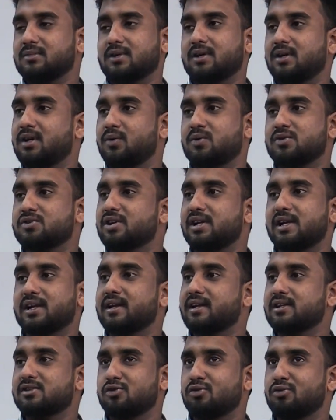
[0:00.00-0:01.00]
it was
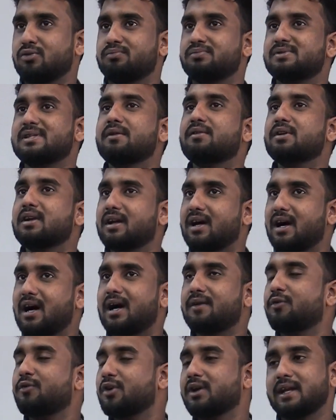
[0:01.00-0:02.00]
really great. So
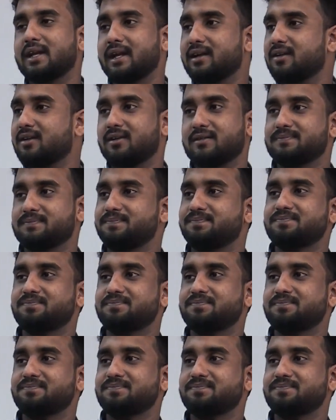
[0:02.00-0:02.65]
7.5 or an 8.